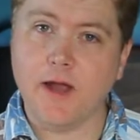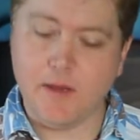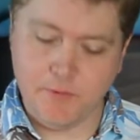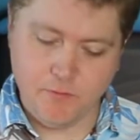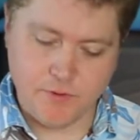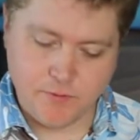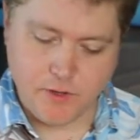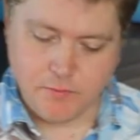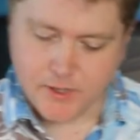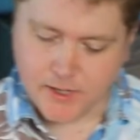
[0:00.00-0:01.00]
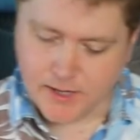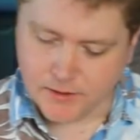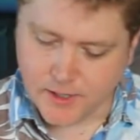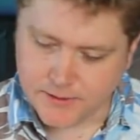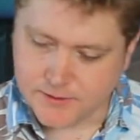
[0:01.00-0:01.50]
happy with, we're gonna put
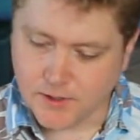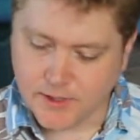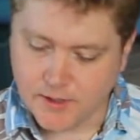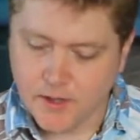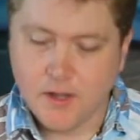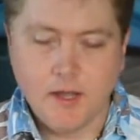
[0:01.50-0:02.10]
guidelines on it.